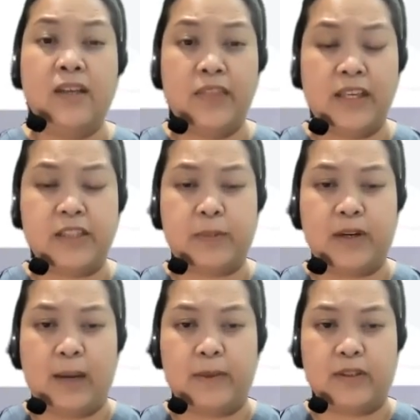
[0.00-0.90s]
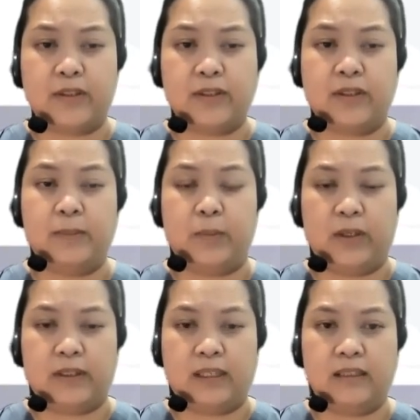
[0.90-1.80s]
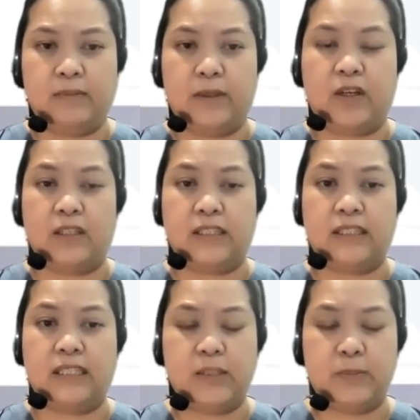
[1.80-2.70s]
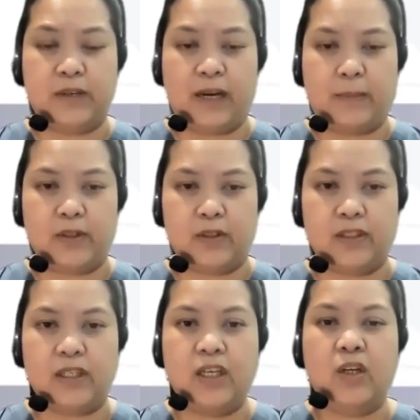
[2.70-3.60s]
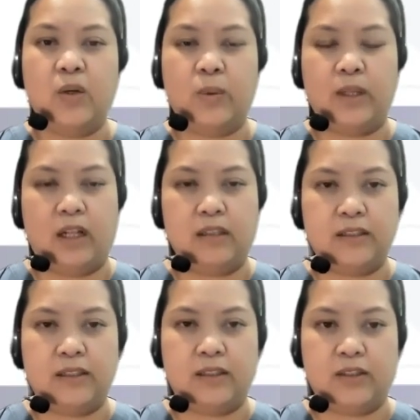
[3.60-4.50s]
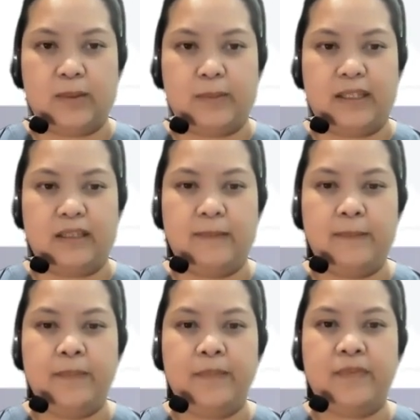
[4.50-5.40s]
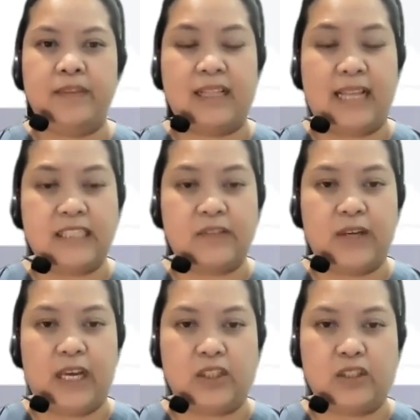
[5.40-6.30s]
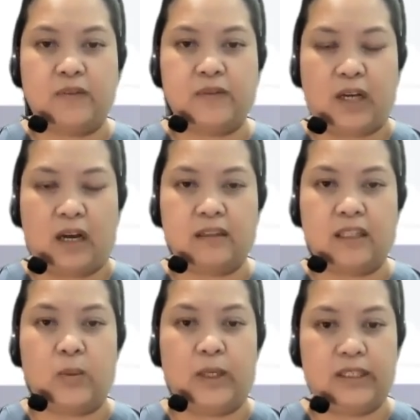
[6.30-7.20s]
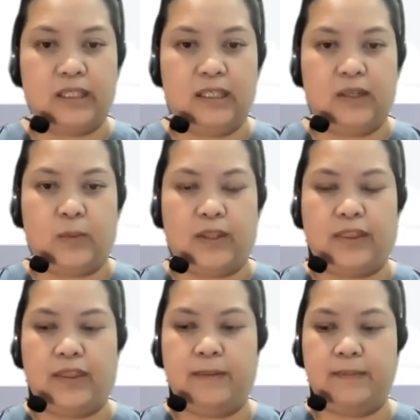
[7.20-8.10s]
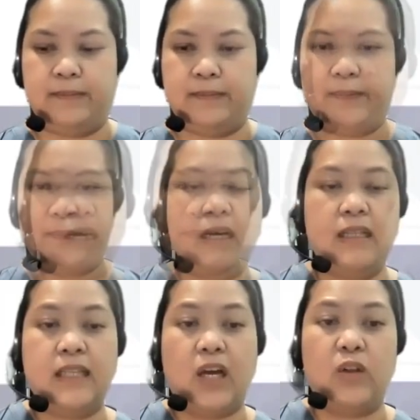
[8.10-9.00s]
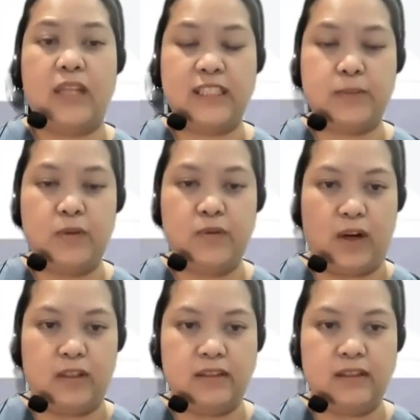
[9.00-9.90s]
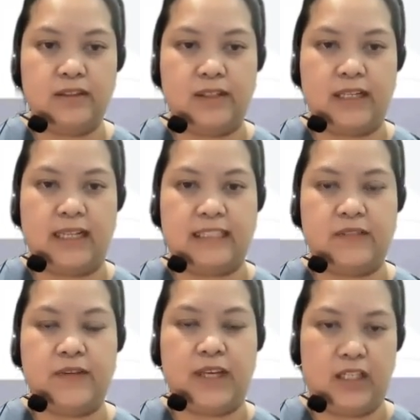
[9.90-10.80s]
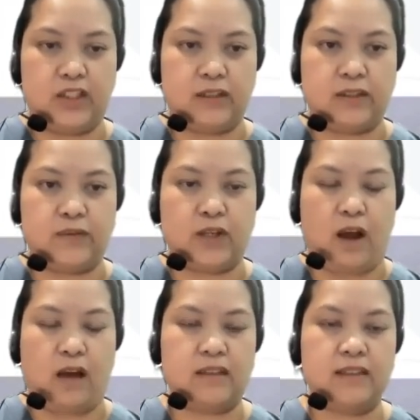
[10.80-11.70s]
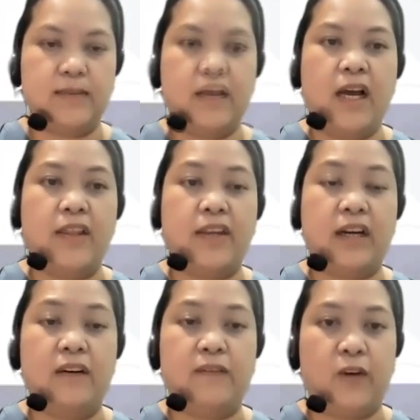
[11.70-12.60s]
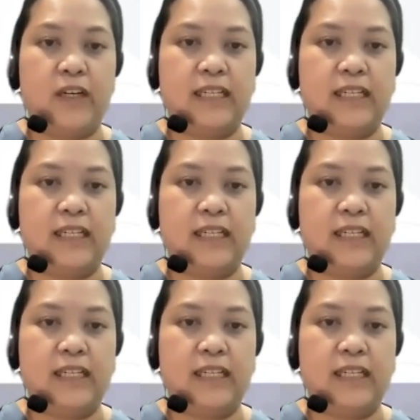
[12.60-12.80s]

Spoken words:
These parameters are important because these parameters will also determine the classification of shock that we are dealing with. Now, let's move on to the classifications of shock. There are four